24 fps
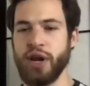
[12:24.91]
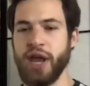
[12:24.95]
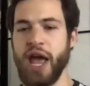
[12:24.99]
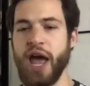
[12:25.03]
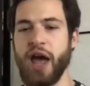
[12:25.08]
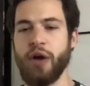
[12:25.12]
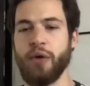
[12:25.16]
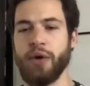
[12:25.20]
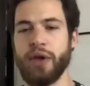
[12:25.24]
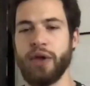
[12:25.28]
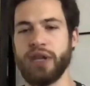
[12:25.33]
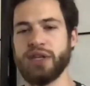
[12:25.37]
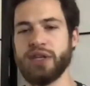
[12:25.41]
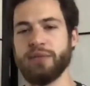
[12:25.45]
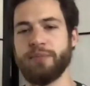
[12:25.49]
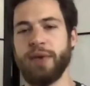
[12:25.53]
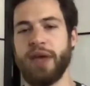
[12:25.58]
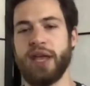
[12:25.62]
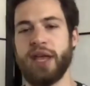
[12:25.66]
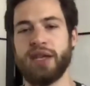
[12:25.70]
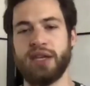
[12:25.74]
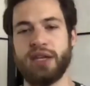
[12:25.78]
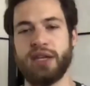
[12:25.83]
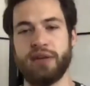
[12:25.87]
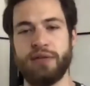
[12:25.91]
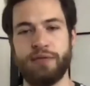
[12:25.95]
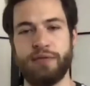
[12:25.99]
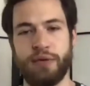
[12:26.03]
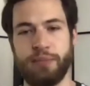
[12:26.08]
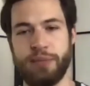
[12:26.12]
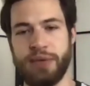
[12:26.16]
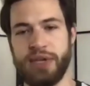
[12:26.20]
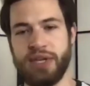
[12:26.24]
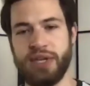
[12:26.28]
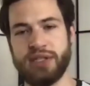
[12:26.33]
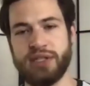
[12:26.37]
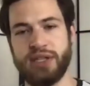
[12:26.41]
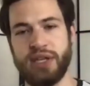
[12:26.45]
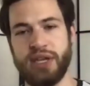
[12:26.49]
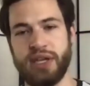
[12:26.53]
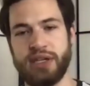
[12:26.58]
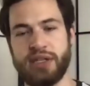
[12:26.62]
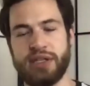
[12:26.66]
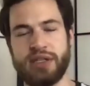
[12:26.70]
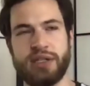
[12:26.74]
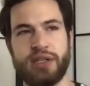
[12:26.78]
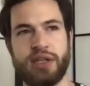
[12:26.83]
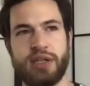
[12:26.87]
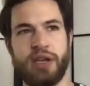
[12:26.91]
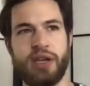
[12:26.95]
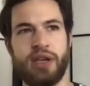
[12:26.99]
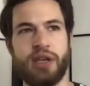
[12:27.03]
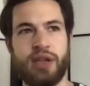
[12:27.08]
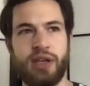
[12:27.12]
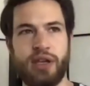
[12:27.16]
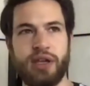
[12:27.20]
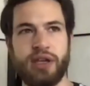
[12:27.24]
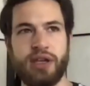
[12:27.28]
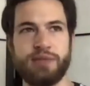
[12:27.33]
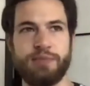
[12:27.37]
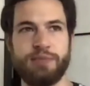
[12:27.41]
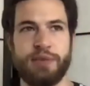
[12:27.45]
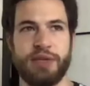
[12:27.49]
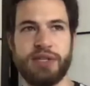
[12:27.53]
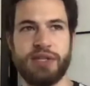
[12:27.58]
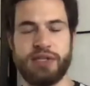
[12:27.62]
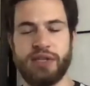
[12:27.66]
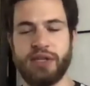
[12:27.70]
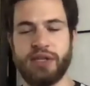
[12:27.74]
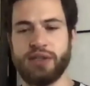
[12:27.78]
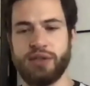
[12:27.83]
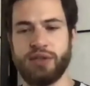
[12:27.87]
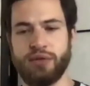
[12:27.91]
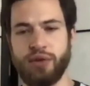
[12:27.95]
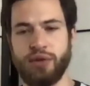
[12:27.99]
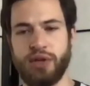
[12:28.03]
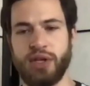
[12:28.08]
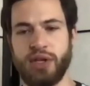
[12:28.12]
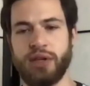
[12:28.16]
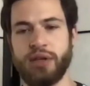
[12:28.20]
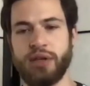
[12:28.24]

How independent from Besix is Besix 3D?